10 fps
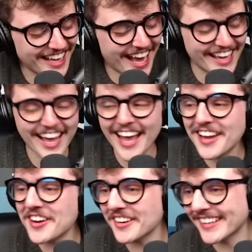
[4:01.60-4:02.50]
I, I
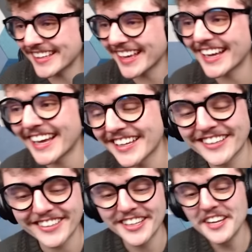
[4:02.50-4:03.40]
heard it. Yeah, I
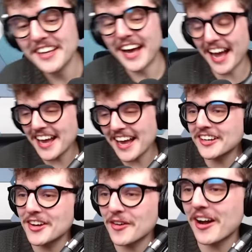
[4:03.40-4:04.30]
heard it. I heard
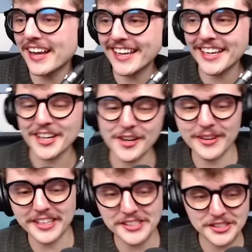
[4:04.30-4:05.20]
it walk in you. You were
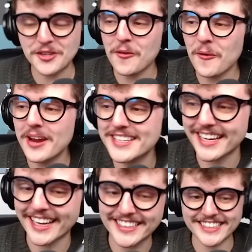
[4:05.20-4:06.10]
like
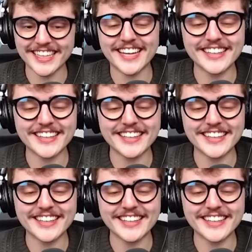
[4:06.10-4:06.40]
screeching into that